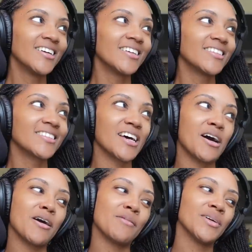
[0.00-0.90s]

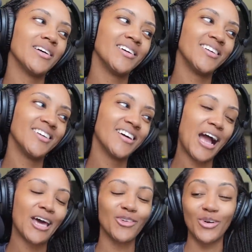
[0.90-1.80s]
Tom, I
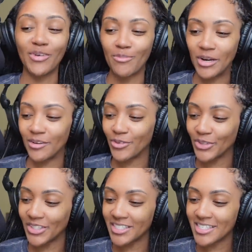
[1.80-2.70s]
don't know if I'm ready for
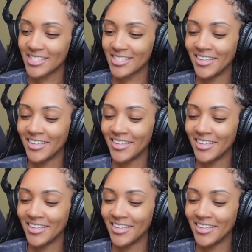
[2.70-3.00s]
this.